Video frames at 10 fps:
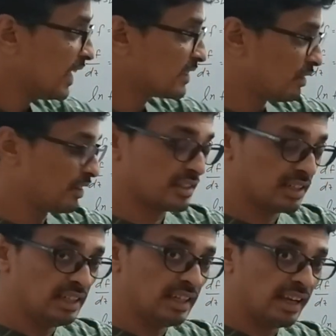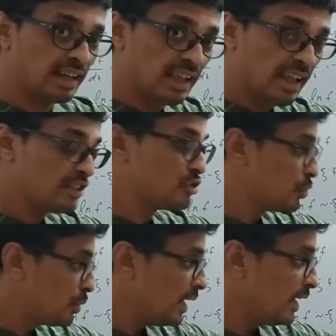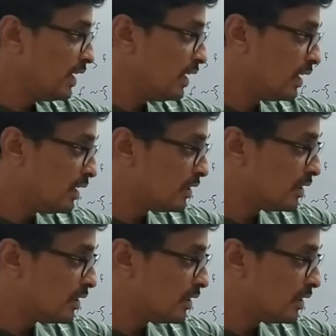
acceleration can actually